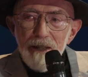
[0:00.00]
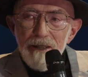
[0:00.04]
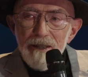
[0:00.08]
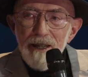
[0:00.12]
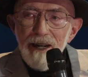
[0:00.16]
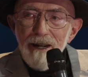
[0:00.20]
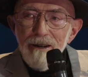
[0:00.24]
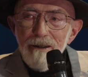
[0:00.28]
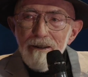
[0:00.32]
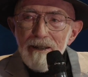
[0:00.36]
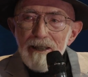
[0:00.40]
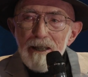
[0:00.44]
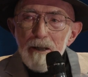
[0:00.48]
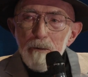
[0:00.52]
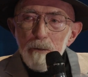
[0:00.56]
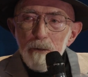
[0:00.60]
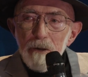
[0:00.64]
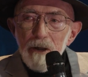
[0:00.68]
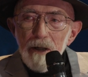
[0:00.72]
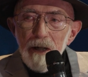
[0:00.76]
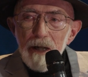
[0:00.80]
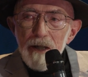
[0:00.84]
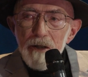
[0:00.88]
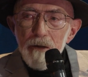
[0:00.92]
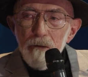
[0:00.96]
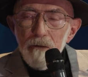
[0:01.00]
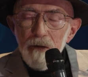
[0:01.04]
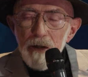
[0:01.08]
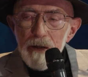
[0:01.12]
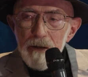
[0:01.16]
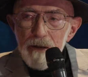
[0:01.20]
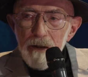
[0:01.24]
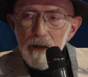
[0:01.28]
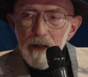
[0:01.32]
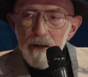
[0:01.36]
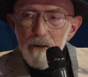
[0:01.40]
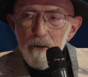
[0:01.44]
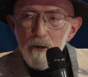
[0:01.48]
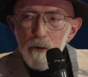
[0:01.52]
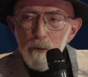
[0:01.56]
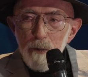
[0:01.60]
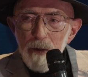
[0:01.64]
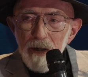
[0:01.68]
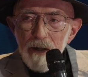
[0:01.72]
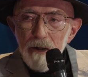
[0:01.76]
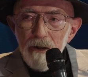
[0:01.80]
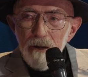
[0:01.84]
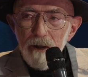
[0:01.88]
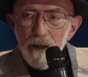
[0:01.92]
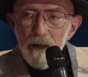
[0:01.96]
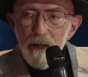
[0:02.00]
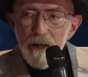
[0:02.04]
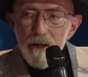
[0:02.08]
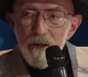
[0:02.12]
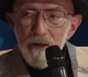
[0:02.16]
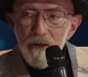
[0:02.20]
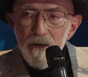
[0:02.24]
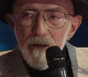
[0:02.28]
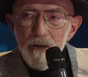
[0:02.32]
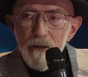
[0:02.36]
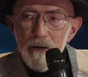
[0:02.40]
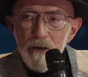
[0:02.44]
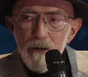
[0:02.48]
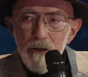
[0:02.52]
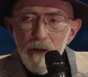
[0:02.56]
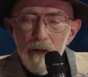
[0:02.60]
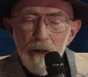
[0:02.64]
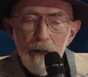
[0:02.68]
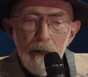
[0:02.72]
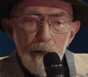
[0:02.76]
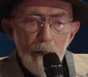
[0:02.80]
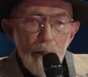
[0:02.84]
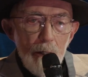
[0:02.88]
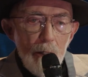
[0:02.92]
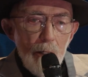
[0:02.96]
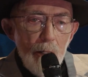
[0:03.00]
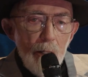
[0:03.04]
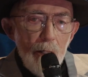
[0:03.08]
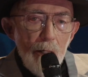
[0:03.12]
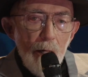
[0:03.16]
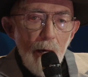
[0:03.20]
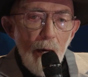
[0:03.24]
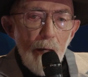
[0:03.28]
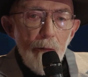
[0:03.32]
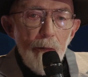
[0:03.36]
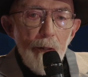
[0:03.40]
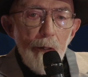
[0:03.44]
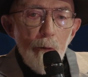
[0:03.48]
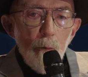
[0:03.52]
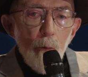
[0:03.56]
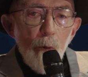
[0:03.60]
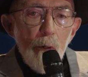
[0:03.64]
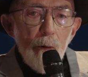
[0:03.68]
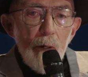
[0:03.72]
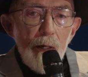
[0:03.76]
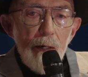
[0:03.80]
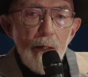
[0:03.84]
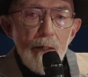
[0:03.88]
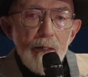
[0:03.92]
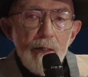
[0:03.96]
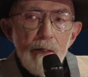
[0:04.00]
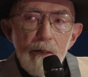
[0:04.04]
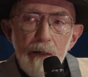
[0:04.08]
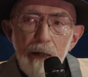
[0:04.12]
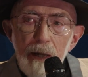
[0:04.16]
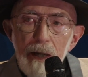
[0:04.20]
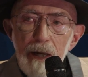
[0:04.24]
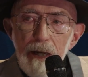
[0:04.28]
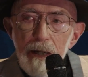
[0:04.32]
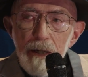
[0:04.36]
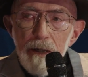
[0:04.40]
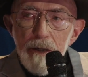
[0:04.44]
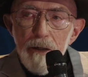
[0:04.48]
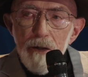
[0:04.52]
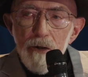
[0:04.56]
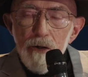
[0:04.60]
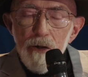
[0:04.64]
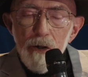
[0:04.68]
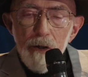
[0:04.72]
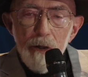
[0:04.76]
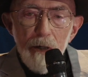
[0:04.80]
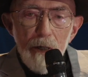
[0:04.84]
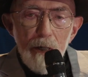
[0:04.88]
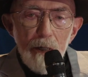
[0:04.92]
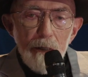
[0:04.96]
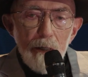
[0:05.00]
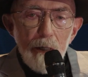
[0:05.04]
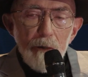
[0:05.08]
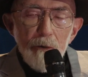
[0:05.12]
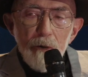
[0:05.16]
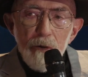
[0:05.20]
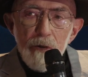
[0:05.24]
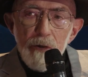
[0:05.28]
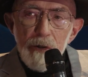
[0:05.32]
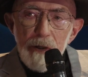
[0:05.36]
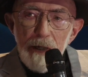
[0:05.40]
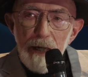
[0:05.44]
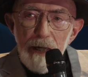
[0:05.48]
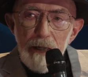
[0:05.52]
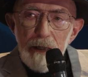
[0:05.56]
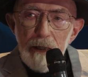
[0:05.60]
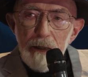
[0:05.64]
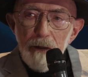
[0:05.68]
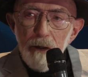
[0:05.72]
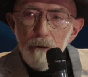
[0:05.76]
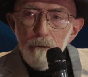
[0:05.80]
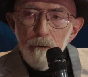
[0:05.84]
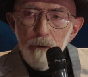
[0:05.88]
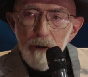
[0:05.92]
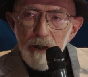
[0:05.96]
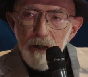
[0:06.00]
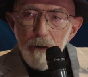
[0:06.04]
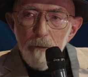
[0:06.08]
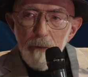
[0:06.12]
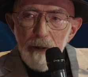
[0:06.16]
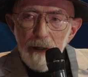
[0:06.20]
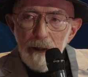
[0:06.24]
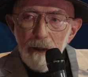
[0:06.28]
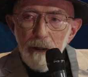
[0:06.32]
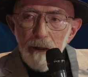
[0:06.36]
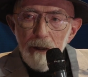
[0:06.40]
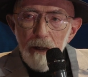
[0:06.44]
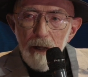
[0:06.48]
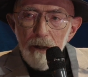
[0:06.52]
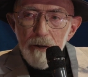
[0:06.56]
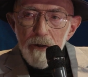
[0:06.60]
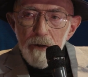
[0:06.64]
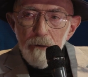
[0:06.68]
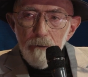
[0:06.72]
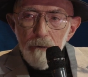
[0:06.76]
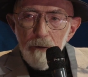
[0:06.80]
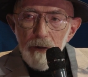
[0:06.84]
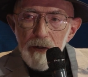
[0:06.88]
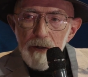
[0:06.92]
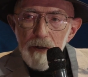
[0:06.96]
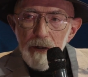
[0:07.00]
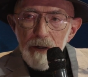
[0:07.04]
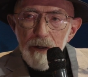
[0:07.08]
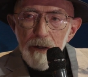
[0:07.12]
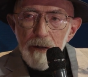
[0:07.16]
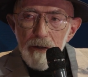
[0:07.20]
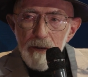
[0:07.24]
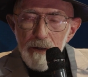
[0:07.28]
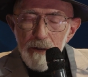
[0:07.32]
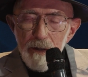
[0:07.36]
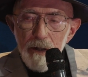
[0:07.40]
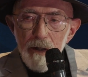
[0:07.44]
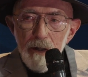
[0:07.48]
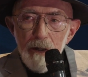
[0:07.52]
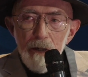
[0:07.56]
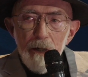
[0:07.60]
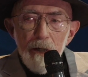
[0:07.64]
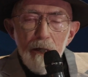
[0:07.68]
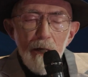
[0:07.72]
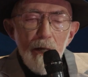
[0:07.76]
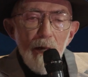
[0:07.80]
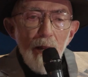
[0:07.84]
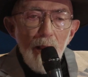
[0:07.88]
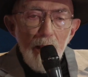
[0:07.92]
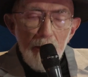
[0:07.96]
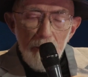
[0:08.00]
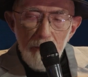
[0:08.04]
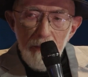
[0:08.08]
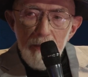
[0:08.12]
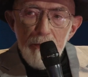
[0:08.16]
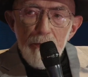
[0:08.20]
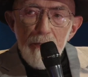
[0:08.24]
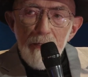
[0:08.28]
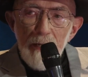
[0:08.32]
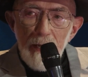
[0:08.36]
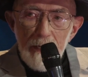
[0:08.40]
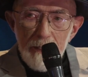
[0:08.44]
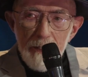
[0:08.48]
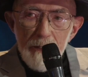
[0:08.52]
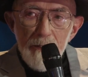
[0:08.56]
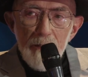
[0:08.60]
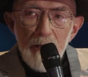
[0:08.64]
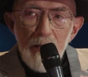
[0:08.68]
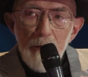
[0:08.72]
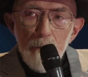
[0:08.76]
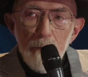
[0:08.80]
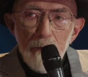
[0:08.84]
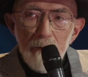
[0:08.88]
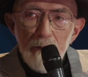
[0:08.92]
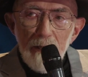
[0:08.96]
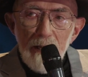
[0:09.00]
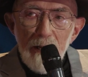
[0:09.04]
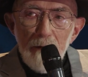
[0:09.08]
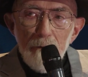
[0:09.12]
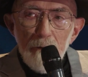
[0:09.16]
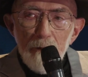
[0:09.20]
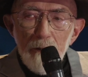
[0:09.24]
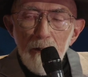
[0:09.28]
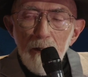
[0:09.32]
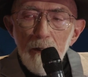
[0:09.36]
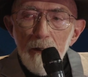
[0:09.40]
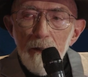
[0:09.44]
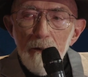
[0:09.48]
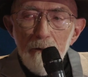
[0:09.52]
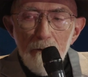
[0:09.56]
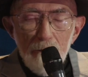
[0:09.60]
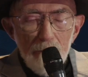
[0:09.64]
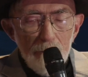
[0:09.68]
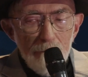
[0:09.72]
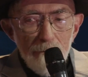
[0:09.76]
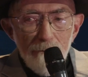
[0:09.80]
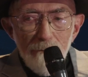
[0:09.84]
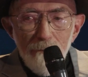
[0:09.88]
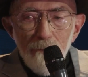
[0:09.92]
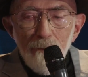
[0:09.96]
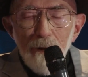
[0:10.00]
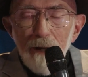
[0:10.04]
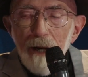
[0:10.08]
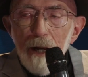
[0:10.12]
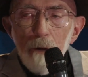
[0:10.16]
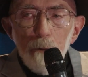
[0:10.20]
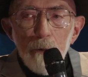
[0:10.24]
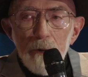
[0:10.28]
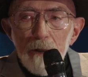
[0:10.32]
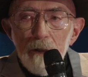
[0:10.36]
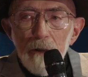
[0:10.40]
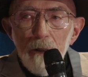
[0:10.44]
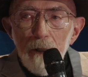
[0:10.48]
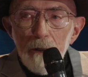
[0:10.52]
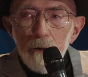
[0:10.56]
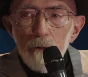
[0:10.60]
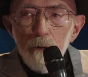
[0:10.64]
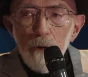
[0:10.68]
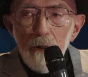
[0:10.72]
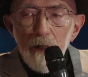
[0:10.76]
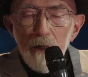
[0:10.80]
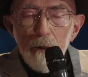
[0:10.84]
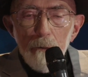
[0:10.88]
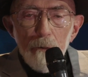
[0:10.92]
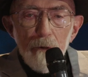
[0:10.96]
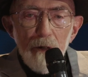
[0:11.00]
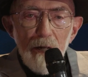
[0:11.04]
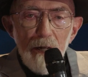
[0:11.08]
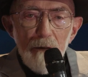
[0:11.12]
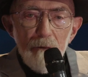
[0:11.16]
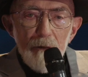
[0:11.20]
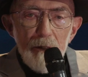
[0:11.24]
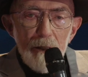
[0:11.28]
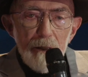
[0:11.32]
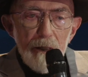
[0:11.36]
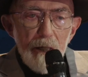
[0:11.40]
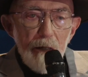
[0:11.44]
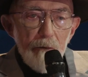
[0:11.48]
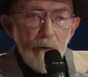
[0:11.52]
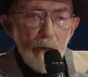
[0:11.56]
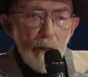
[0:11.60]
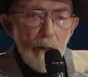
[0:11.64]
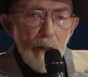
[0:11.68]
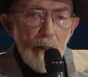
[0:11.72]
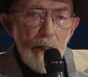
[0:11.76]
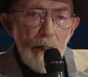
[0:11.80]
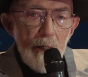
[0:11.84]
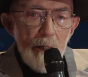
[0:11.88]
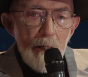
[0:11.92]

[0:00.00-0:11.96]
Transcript: entire enterprise of these kinds of speculations. I think we're at a stage in understanding the fundamental laws of physics at this next deeper level, what I would call quantum gravity level,